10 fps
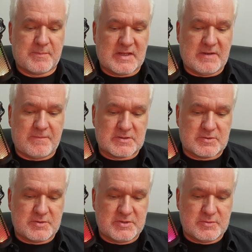If I
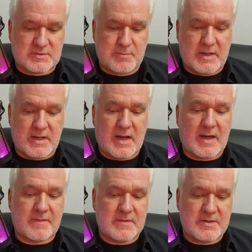should use my
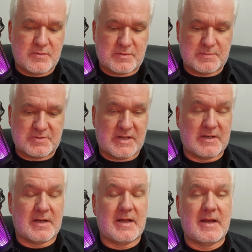other YouTube
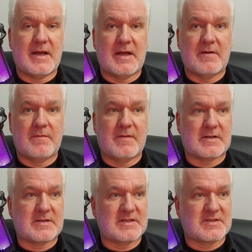channel I have
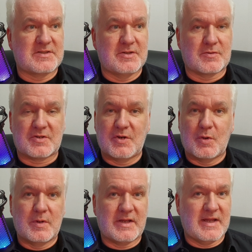that is not
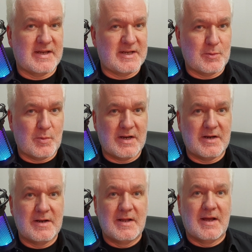going anywhere,